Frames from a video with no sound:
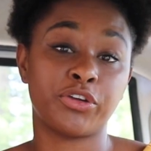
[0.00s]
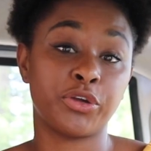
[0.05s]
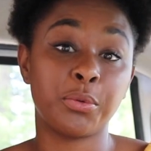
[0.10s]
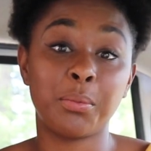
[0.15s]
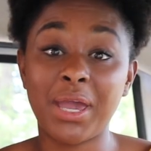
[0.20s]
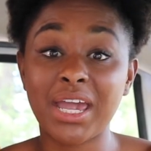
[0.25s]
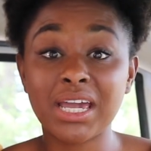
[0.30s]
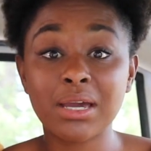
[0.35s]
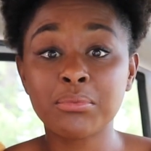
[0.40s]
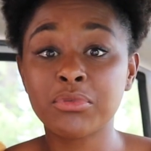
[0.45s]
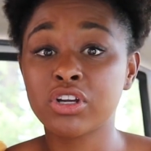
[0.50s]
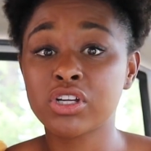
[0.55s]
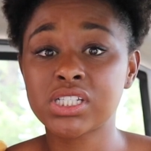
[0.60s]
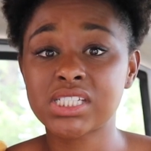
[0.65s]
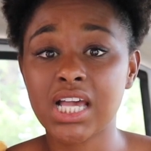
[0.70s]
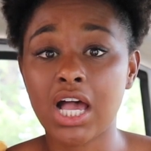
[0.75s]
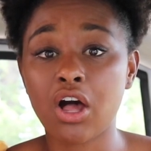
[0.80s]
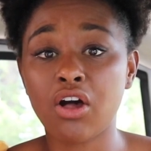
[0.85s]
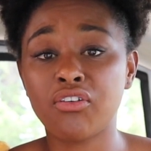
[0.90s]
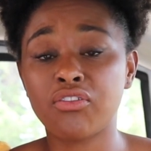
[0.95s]
you make them
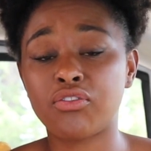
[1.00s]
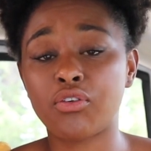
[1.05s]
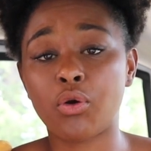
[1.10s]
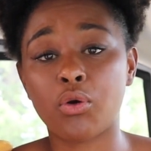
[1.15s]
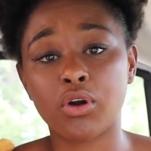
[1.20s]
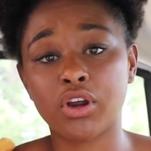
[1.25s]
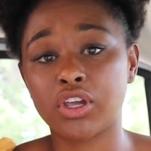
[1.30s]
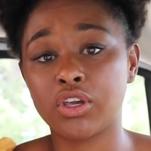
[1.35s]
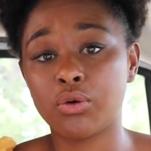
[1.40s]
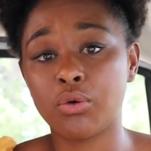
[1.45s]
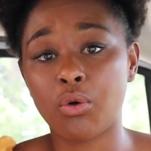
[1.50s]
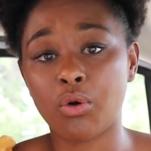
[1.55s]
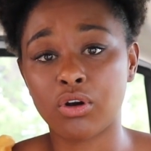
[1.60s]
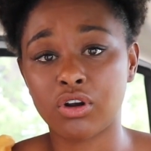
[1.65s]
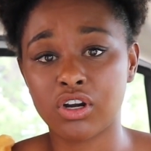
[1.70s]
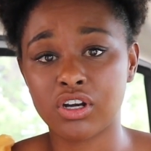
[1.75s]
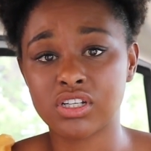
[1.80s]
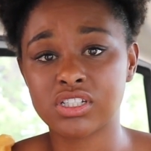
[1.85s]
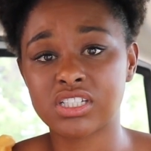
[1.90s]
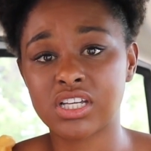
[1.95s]
yourself or you
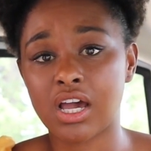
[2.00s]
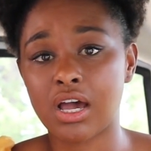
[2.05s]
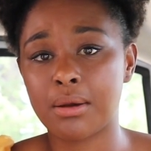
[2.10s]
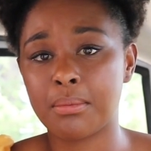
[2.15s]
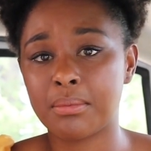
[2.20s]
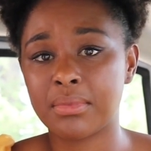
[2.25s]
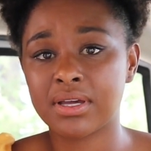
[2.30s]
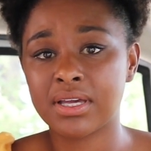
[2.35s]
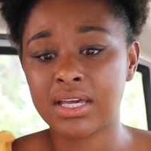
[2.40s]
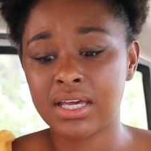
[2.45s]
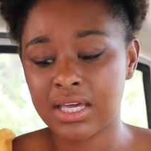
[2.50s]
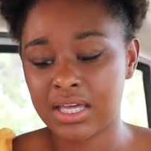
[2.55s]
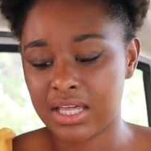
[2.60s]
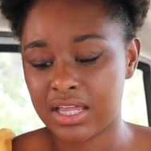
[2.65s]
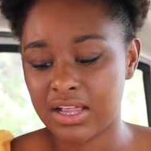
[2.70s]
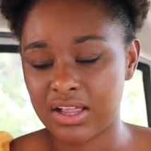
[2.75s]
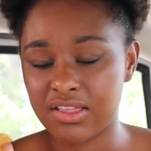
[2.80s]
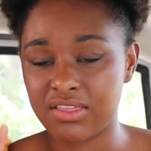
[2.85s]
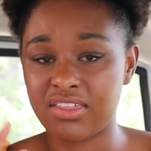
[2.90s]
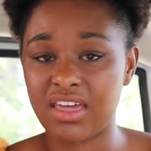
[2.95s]
order some,
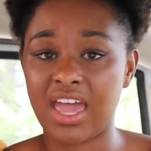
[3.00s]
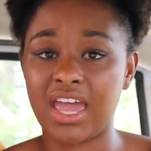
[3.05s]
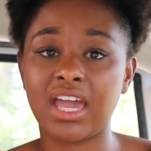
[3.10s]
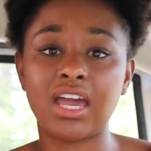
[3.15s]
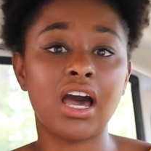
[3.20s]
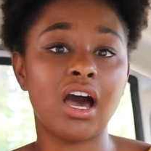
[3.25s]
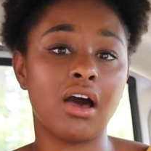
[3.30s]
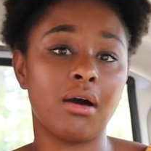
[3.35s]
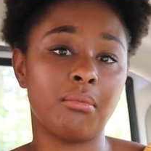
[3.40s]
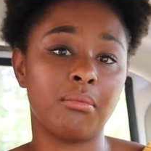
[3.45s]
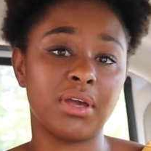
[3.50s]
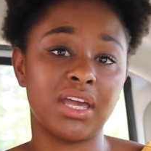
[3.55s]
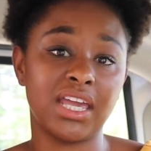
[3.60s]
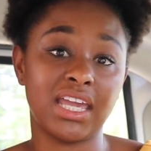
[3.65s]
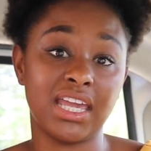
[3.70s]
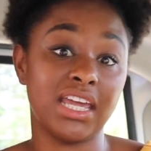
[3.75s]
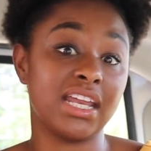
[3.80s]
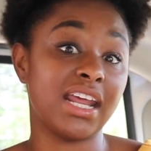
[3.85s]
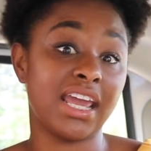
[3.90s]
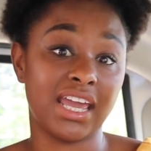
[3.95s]
they come
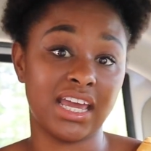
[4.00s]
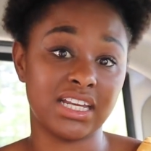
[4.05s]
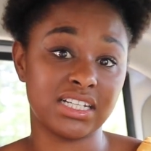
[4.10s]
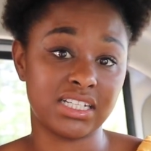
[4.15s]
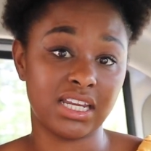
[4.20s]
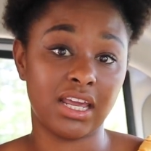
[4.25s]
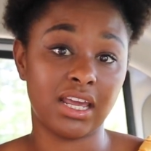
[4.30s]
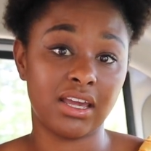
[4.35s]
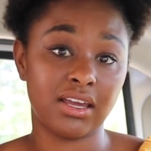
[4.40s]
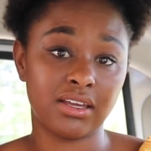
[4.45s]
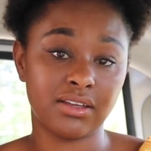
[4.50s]
in handy.